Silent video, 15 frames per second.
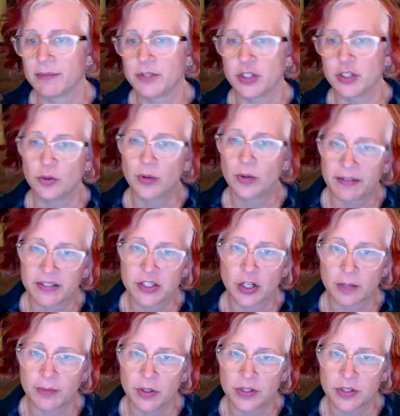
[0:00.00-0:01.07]
do you have a
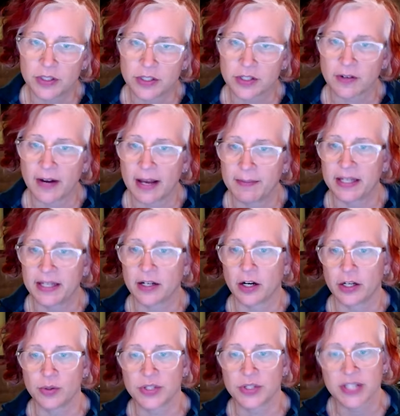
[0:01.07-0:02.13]
term used to describe it? Are
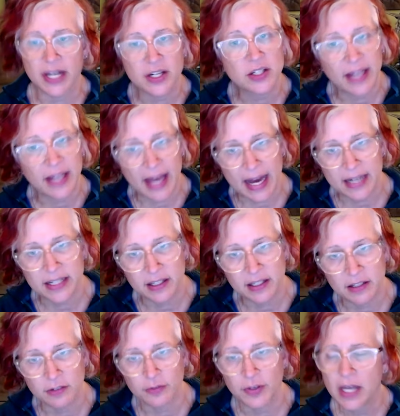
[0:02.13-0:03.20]
you sexually
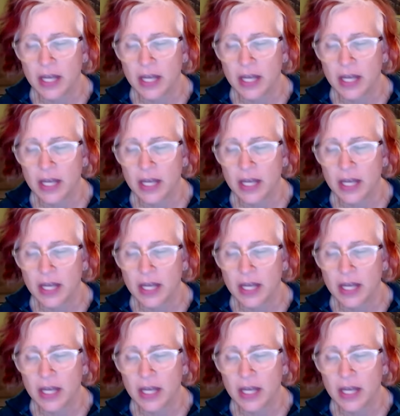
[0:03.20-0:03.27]
active?